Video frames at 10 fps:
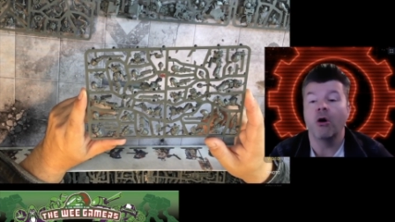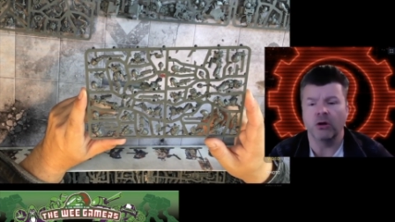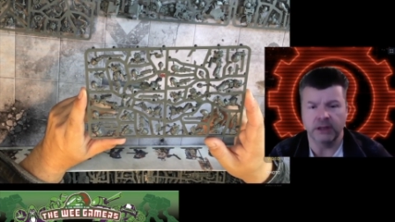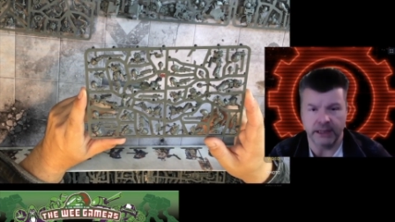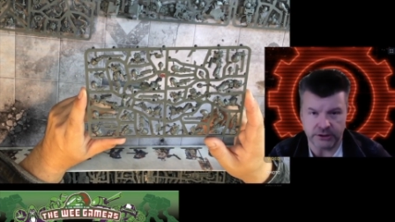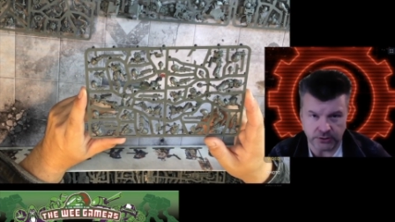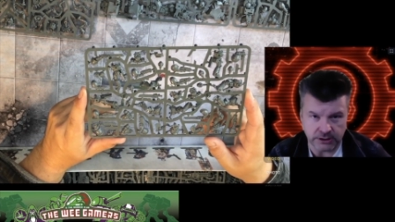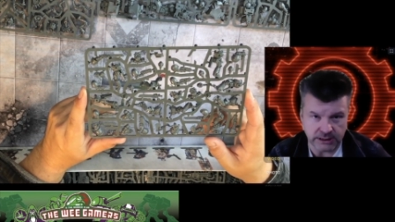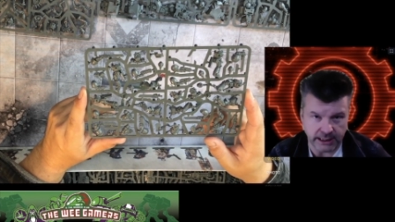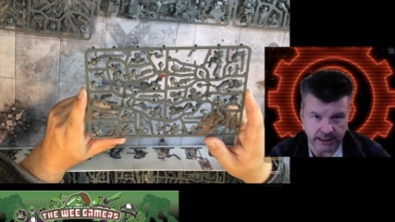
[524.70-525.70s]
unless you're
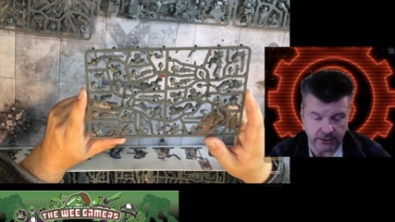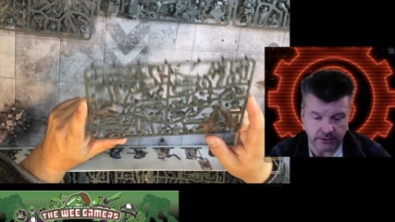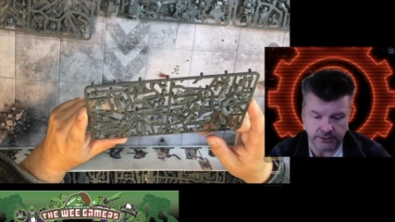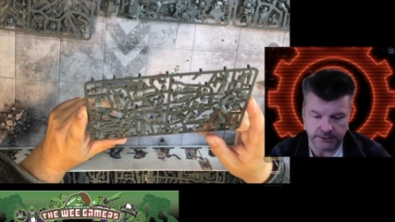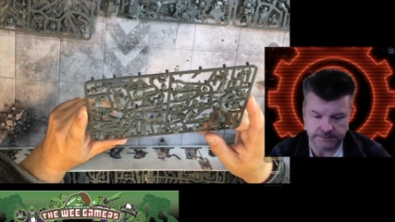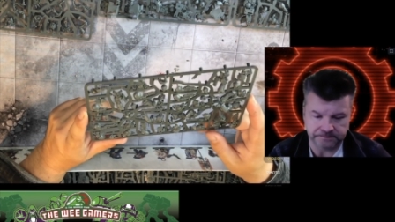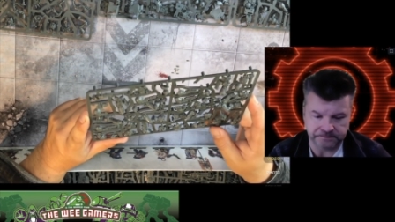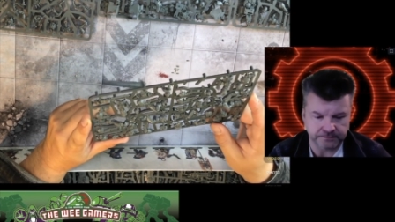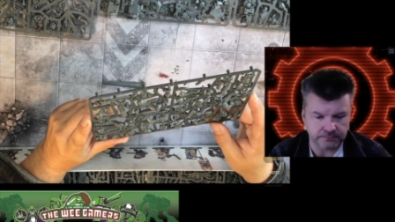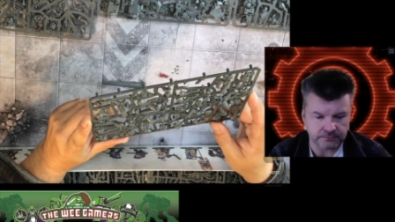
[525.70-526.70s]
a
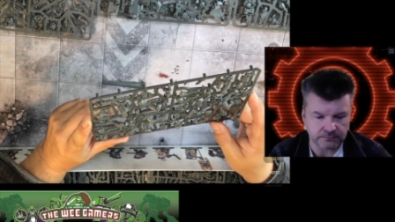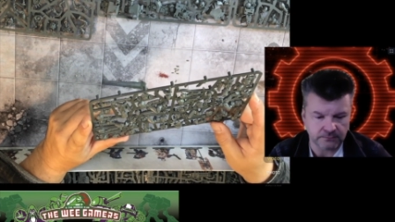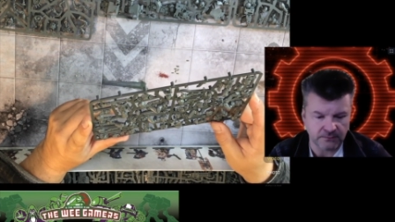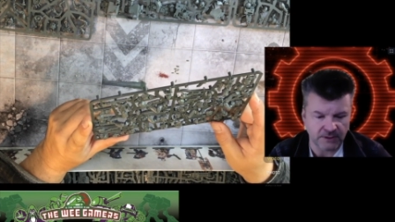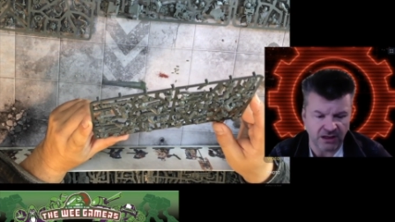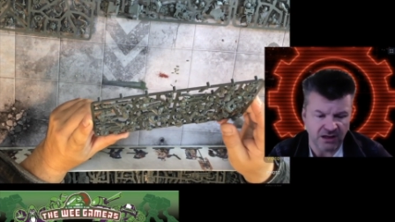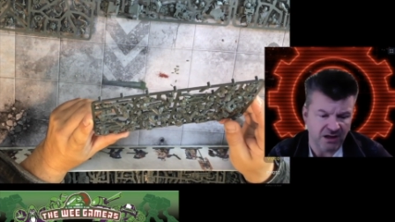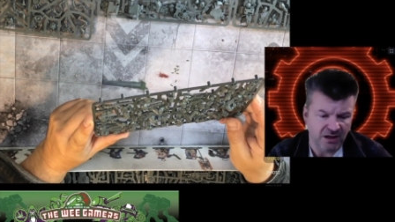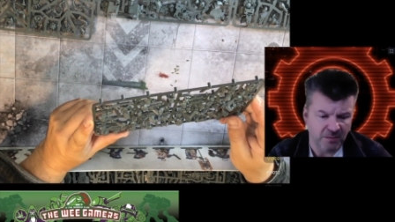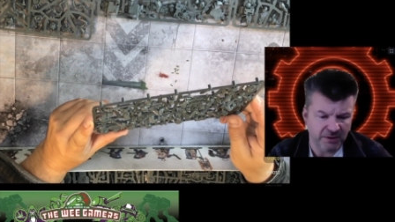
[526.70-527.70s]
diehard.
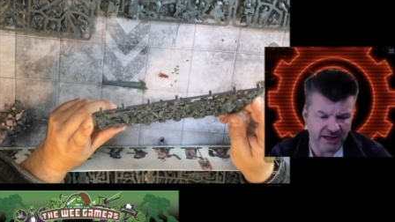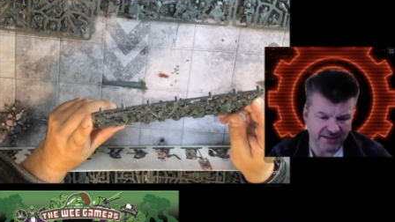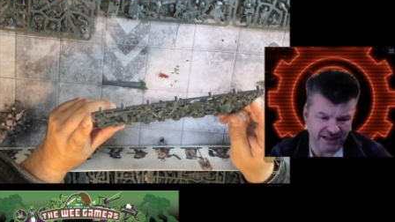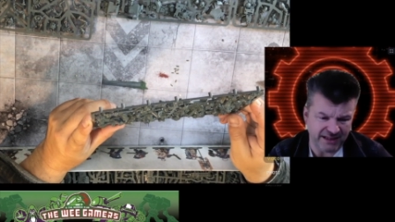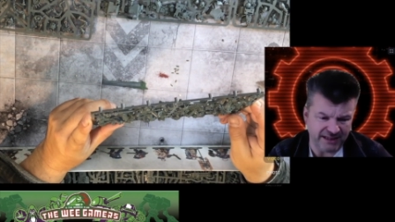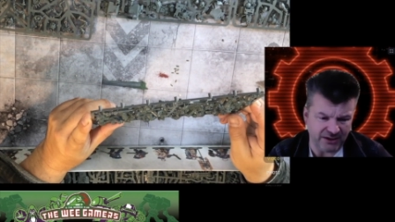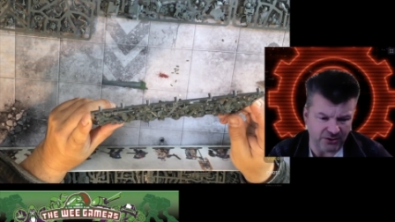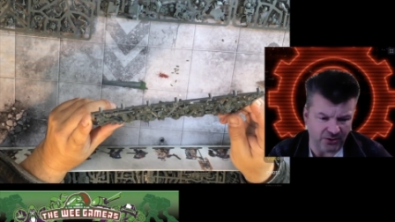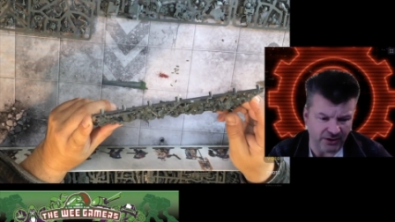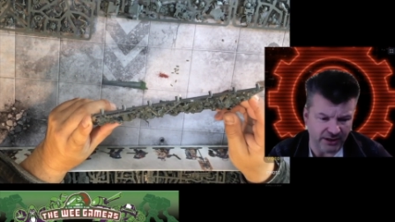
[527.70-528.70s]
But yeah, they, they
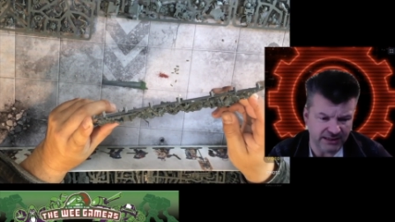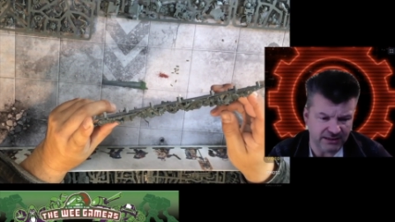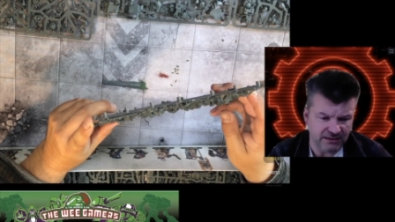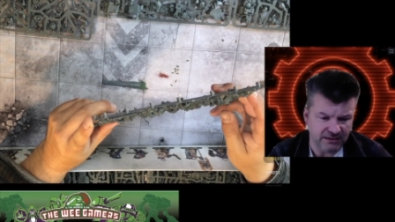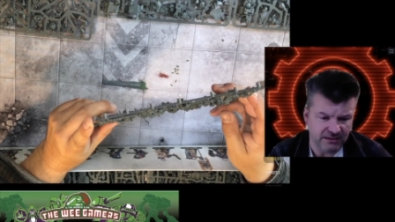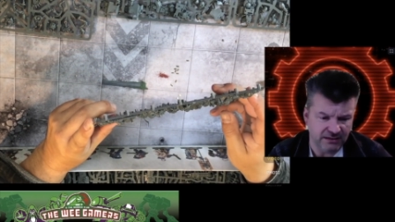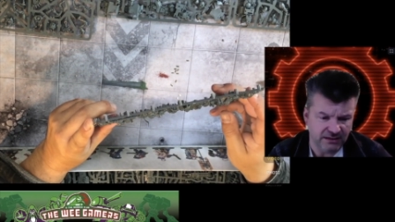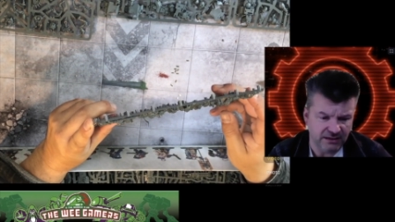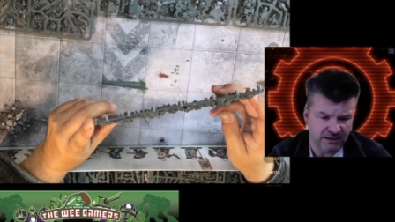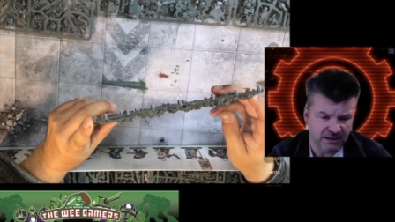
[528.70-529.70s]
look alright.
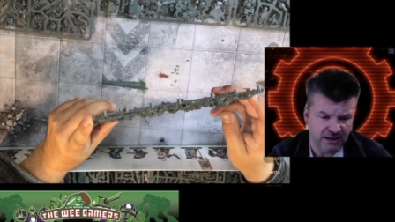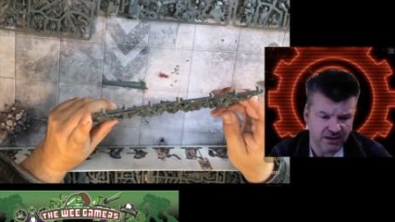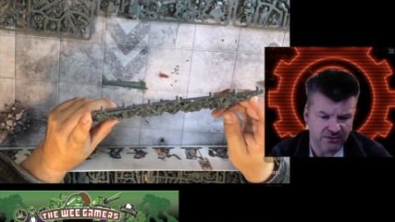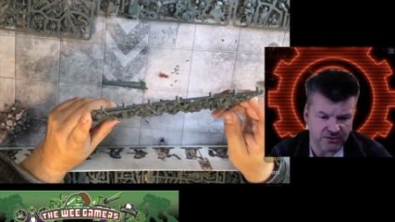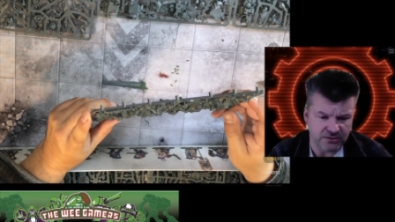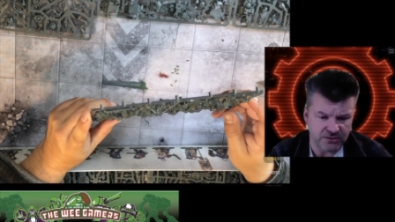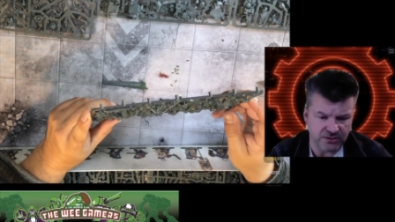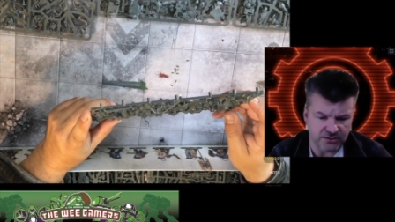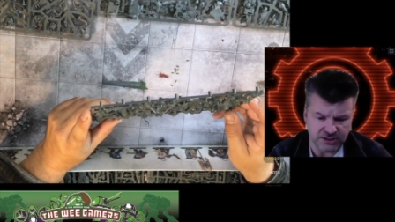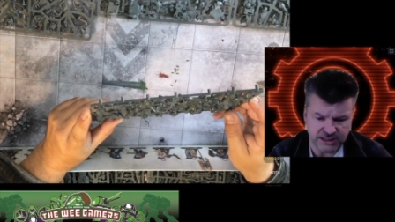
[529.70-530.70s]
There
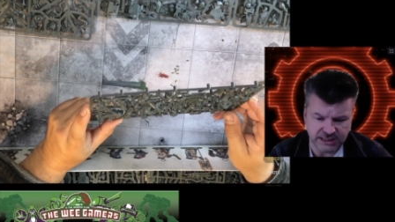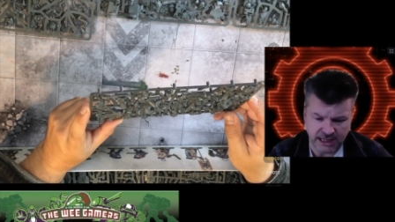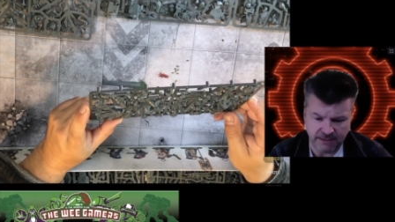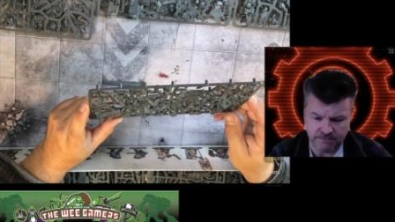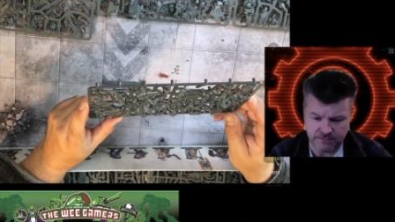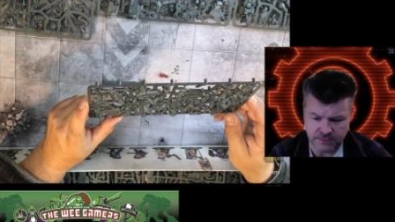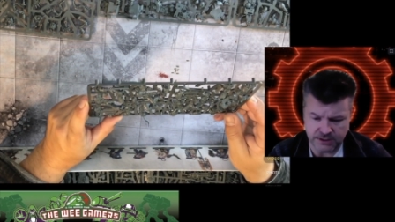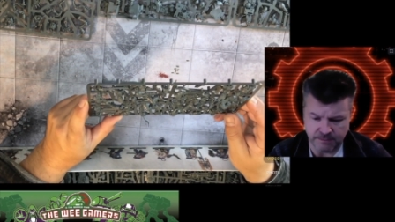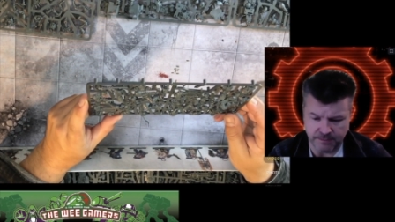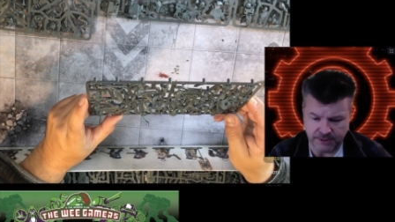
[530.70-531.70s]
there seems
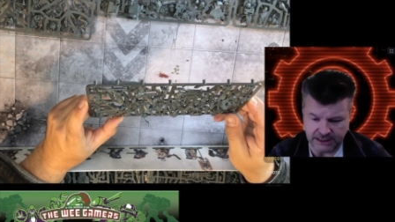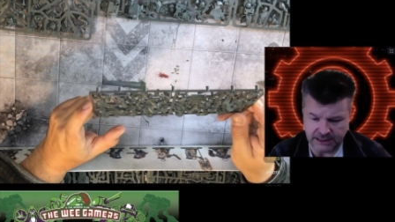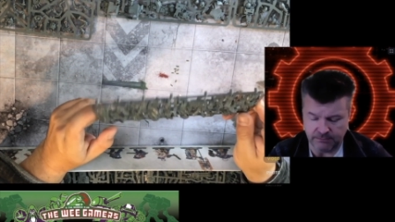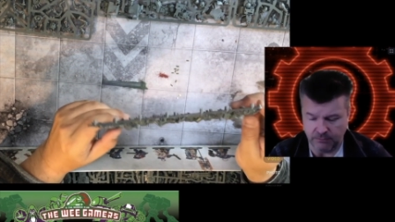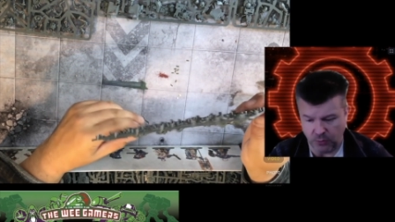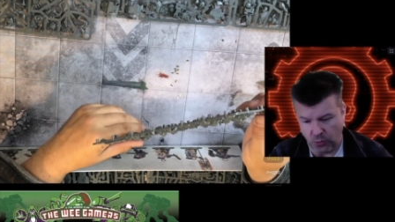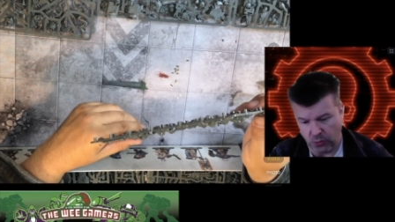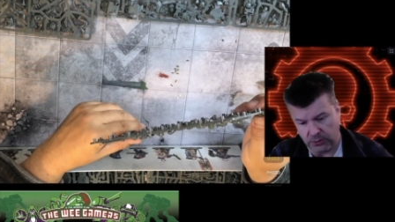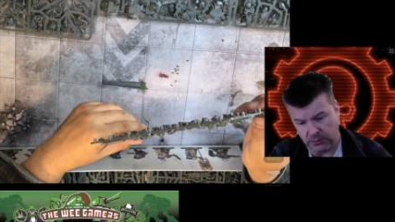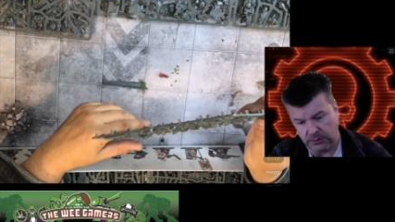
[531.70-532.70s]
to be
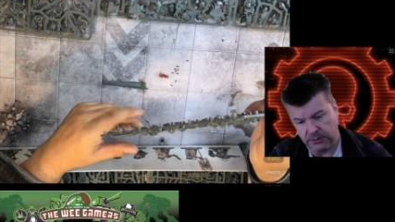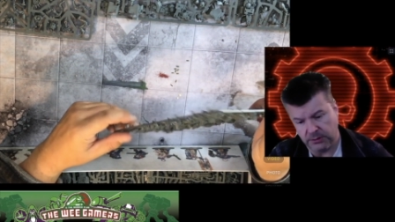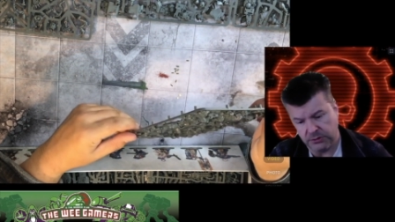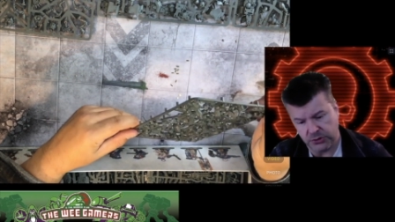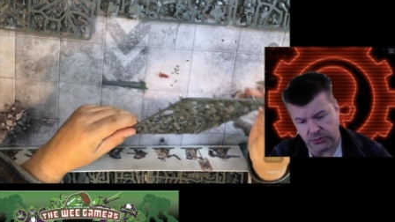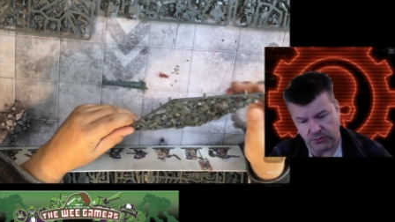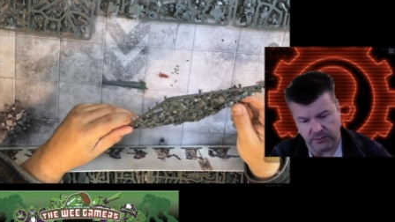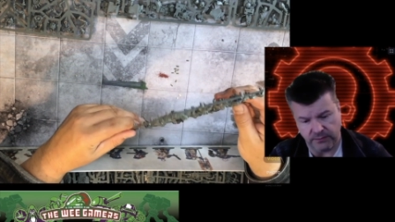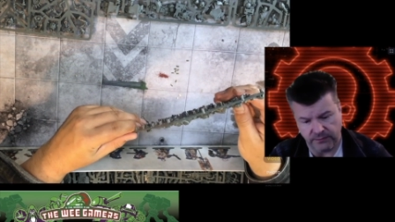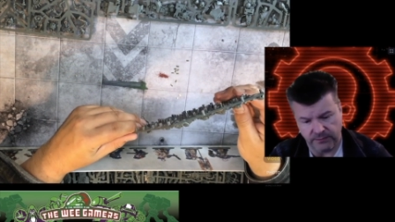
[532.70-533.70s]
more sort
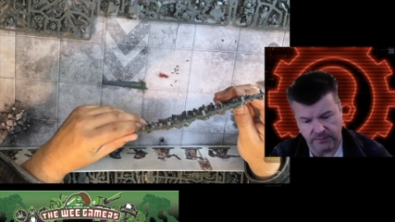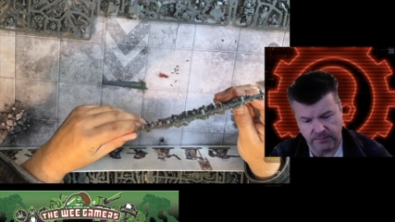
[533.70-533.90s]
of